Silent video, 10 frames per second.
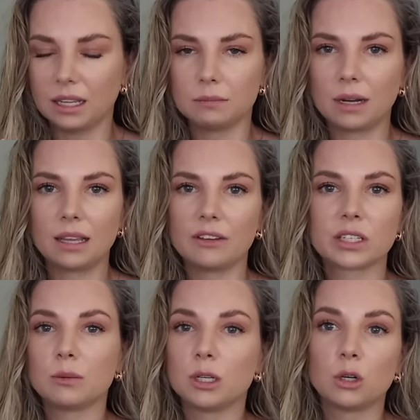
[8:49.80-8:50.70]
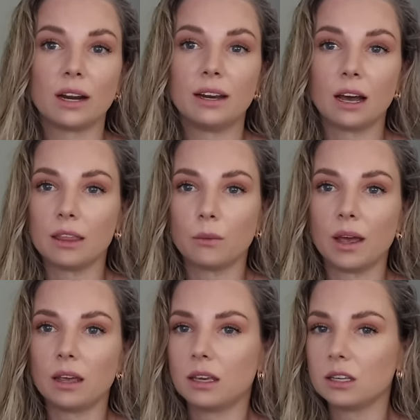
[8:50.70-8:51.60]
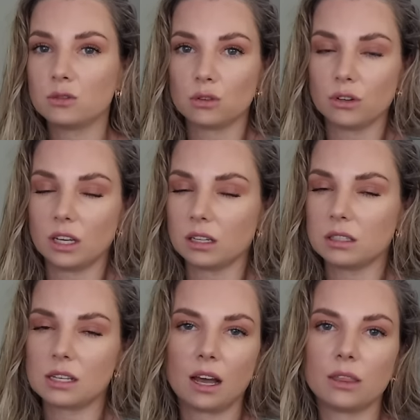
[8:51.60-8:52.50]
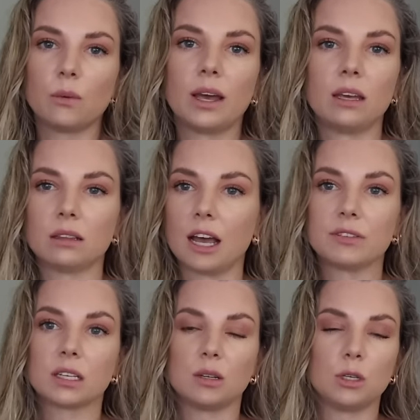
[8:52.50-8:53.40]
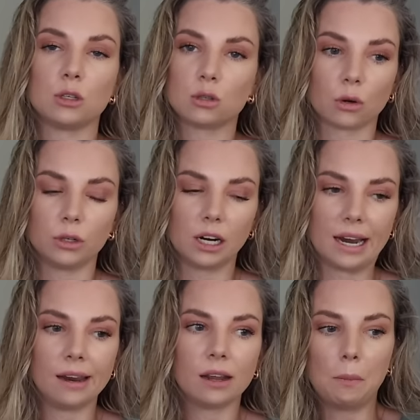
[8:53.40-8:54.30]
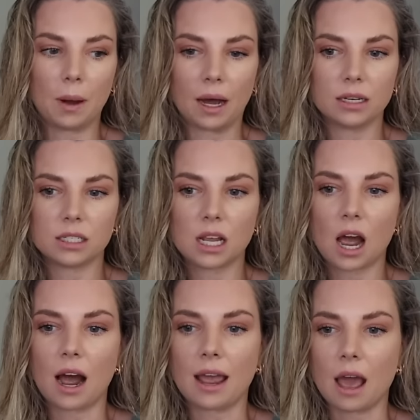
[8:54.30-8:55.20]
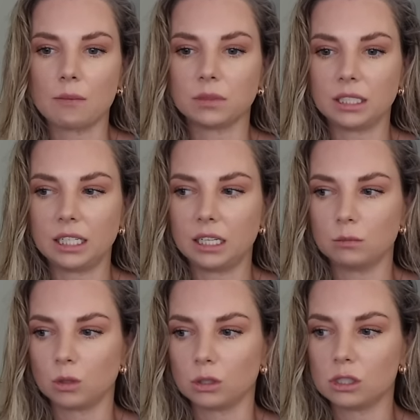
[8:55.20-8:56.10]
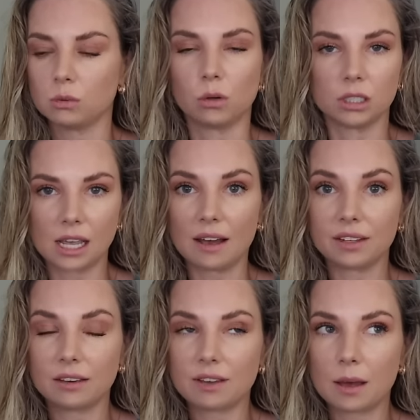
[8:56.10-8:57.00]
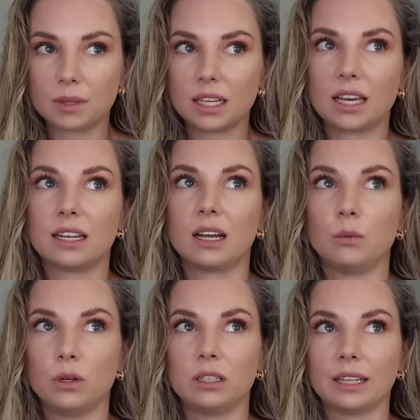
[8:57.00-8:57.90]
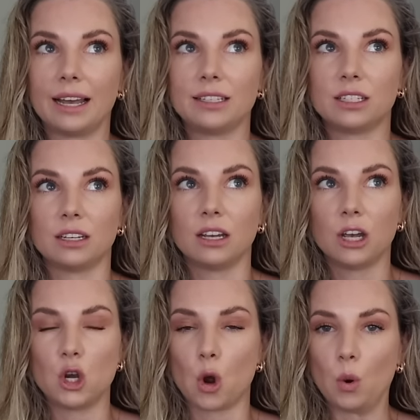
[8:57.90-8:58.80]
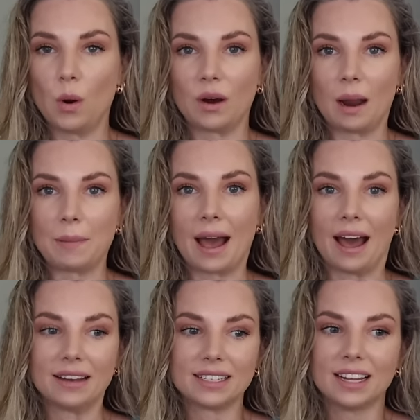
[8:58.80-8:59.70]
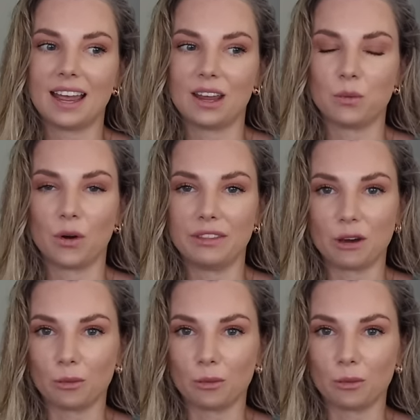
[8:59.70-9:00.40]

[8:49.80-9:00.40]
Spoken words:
like, my life's gonna be great either way. Kids, no kids, either way, life's gonna be so great. But I am leaning more towards having a family, and I would like to know where I'm at and what the